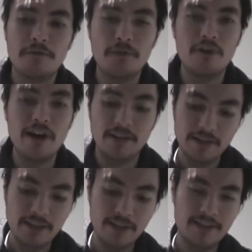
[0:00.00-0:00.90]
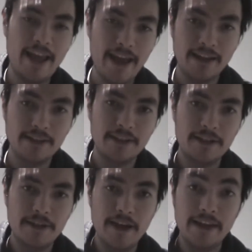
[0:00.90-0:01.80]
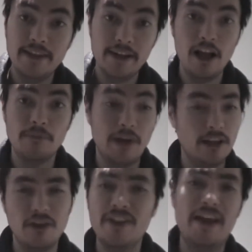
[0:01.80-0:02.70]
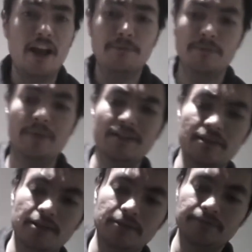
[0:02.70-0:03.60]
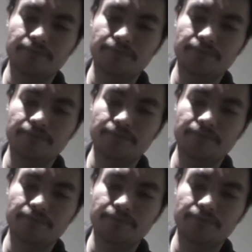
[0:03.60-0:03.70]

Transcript: for us in an attack. And that helped. I thought that helped immensely.